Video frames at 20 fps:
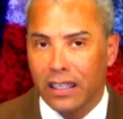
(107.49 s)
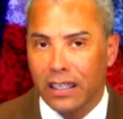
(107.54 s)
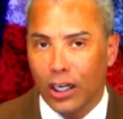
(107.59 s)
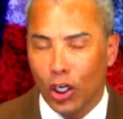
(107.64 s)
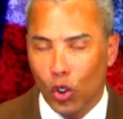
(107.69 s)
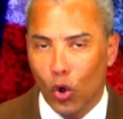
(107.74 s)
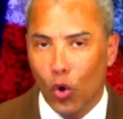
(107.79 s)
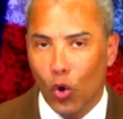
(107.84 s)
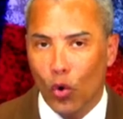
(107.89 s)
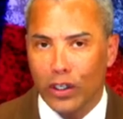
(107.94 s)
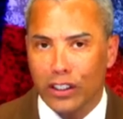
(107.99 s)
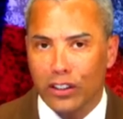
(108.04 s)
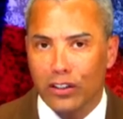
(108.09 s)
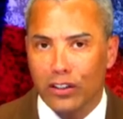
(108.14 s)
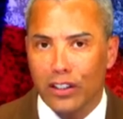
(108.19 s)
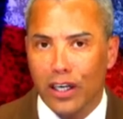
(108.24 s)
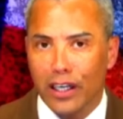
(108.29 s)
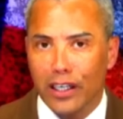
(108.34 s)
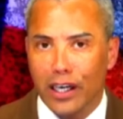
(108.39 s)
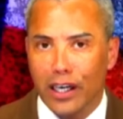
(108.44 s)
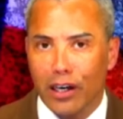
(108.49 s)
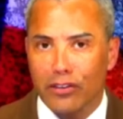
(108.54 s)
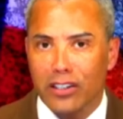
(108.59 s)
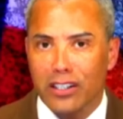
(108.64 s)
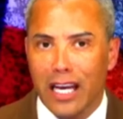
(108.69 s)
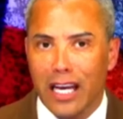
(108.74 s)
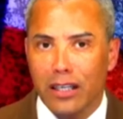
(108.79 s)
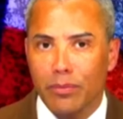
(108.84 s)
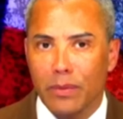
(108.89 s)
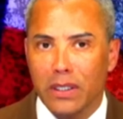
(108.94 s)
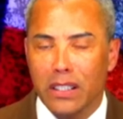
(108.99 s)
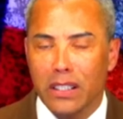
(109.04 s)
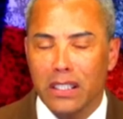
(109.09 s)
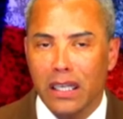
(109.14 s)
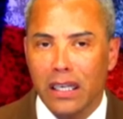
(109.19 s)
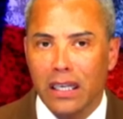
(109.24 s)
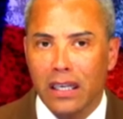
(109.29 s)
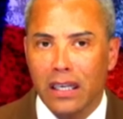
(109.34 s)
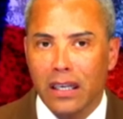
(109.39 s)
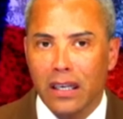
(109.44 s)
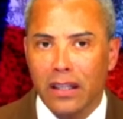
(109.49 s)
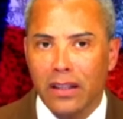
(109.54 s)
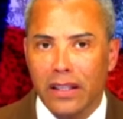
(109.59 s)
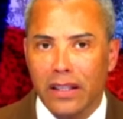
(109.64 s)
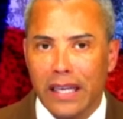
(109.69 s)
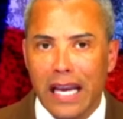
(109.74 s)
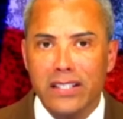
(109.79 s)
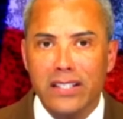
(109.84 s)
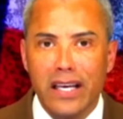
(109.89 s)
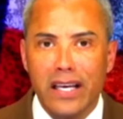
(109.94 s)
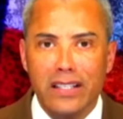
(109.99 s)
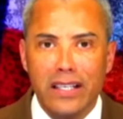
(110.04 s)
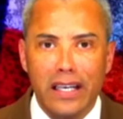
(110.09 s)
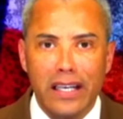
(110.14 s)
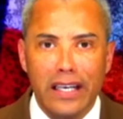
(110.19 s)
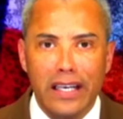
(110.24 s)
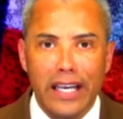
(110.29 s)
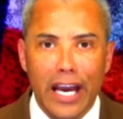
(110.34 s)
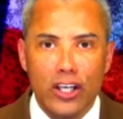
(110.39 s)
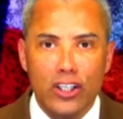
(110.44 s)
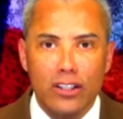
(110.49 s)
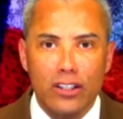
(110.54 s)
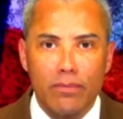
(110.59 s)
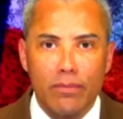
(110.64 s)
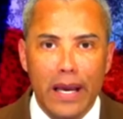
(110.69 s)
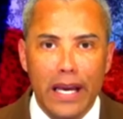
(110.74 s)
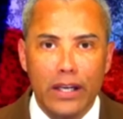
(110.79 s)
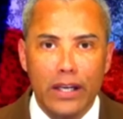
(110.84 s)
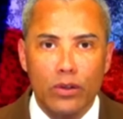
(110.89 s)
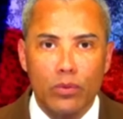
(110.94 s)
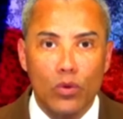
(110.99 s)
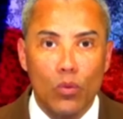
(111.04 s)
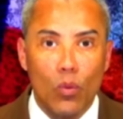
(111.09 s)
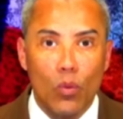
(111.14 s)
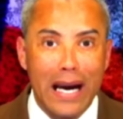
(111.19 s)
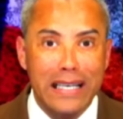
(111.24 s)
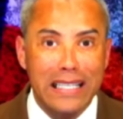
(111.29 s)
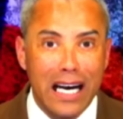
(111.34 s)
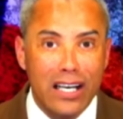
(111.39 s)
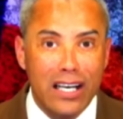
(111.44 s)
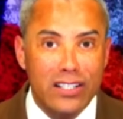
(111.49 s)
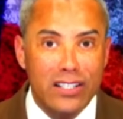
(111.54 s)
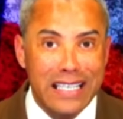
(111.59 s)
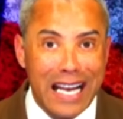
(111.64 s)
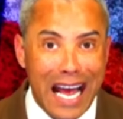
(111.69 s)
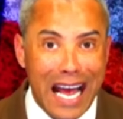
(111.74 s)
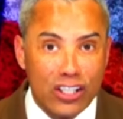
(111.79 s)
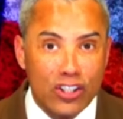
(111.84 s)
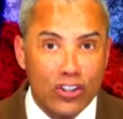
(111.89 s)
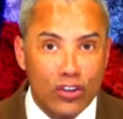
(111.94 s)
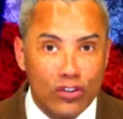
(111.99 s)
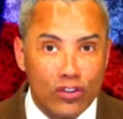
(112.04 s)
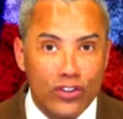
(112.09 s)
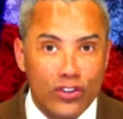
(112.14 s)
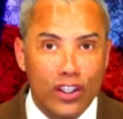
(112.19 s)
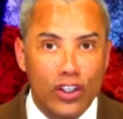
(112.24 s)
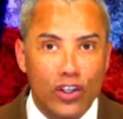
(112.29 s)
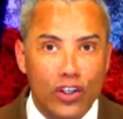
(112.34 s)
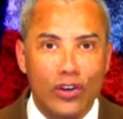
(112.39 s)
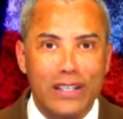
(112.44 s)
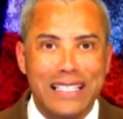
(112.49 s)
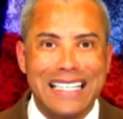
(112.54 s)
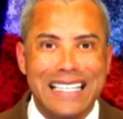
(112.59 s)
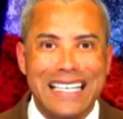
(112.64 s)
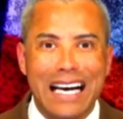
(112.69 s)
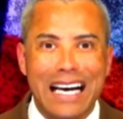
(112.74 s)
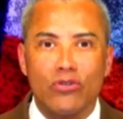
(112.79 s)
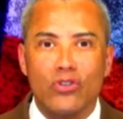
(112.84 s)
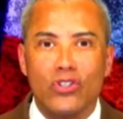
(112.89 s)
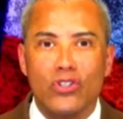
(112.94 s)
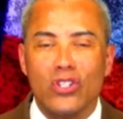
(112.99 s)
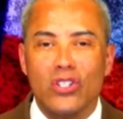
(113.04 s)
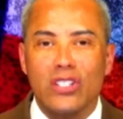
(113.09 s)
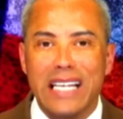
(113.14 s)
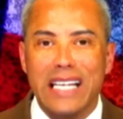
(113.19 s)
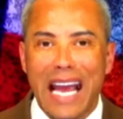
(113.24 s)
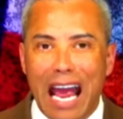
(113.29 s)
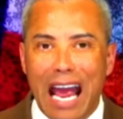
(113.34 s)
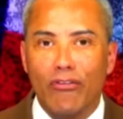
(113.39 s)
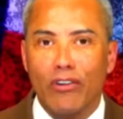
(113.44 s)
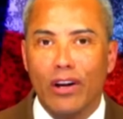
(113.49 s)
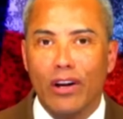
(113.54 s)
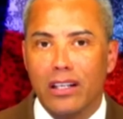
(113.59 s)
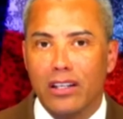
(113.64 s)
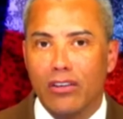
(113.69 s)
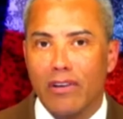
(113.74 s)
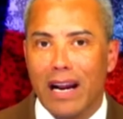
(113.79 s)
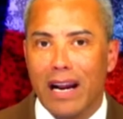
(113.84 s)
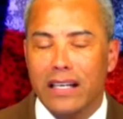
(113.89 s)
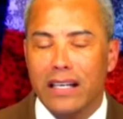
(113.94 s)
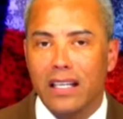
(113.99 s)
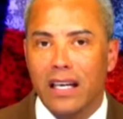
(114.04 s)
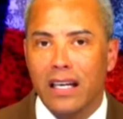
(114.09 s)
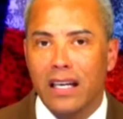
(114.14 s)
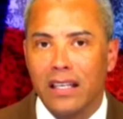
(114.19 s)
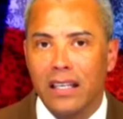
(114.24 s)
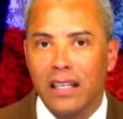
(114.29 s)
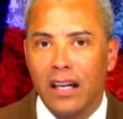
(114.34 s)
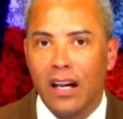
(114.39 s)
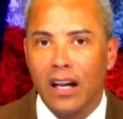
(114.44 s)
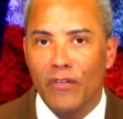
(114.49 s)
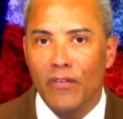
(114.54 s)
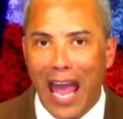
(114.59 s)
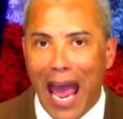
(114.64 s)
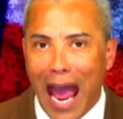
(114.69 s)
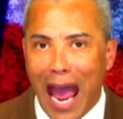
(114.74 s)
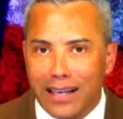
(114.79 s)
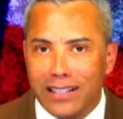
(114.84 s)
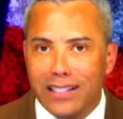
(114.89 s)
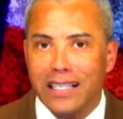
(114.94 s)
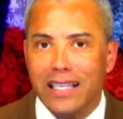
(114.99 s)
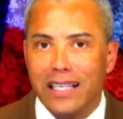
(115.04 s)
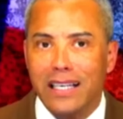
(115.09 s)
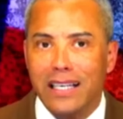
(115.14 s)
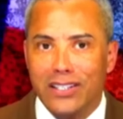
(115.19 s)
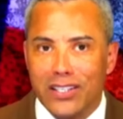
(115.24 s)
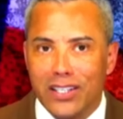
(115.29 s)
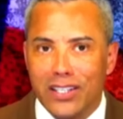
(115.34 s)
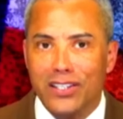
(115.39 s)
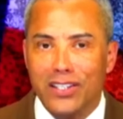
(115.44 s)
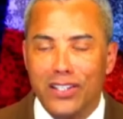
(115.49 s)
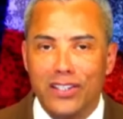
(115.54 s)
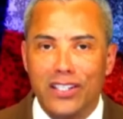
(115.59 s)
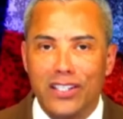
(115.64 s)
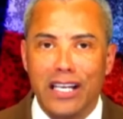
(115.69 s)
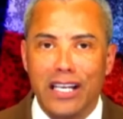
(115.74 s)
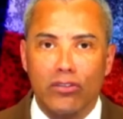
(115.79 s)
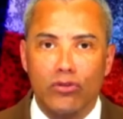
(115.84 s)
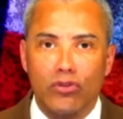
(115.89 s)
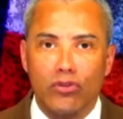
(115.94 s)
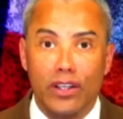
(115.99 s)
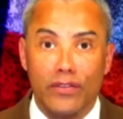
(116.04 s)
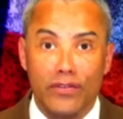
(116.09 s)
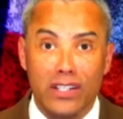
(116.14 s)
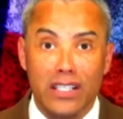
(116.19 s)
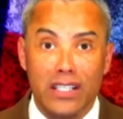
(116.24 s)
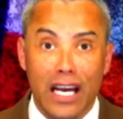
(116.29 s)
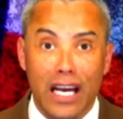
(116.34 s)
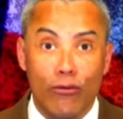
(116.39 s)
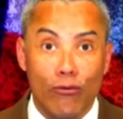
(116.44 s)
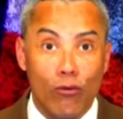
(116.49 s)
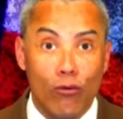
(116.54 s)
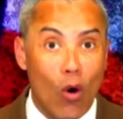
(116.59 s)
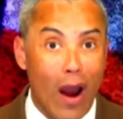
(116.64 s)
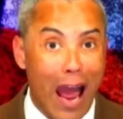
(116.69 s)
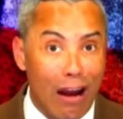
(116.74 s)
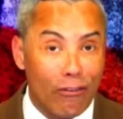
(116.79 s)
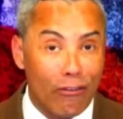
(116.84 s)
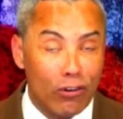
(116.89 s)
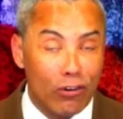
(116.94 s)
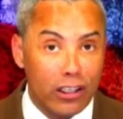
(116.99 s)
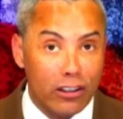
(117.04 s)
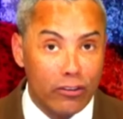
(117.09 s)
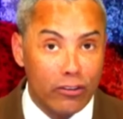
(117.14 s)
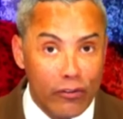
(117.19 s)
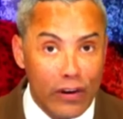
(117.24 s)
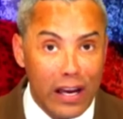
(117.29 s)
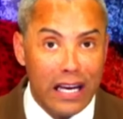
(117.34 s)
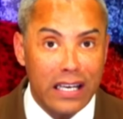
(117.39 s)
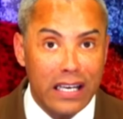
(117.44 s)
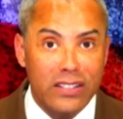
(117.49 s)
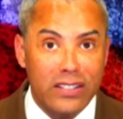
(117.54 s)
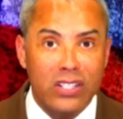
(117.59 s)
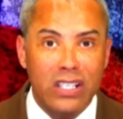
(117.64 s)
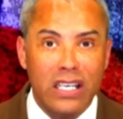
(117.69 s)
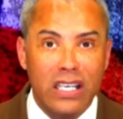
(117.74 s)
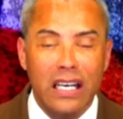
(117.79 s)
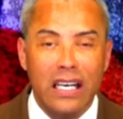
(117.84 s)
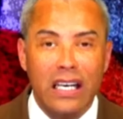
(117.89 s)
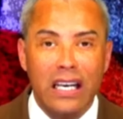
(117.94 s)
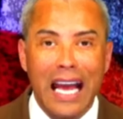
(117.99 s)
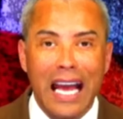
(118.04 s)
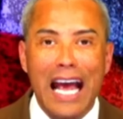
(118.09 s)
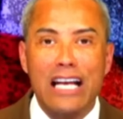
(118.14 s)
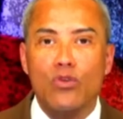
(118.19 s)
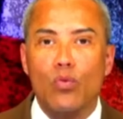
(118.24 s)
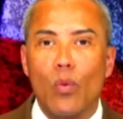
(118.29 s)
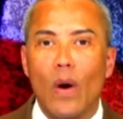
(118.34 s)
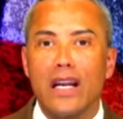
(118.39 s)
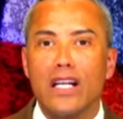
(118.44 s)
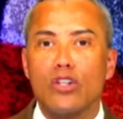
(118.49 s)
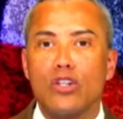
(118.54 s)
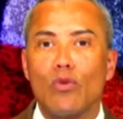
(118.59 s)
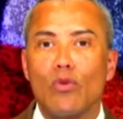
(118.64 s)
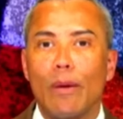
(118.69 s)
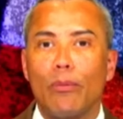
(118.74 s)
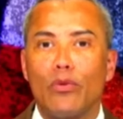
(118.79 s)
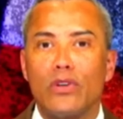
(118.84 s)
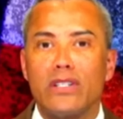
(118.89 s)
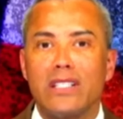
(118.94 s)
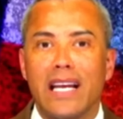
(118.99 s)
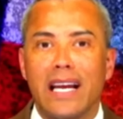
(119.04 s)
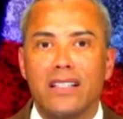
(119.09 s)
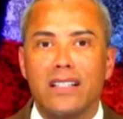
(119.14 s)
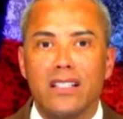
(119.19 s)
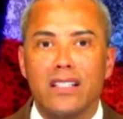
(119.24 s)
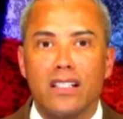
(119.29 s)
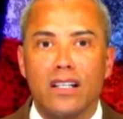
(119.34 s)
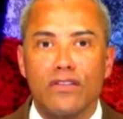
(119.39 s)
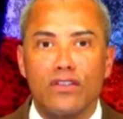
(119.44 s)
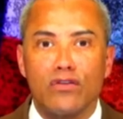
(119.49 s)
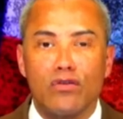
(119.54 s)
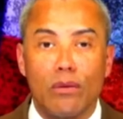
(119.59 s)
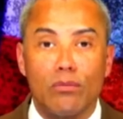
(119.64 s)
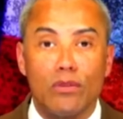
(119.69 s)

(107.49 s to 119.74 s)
According to DIRCO's statement, the SA delegation met with the White House National Security Council's Africa Director, the Acting Assistant Secretary of State for African Affairs, as well as representatives from the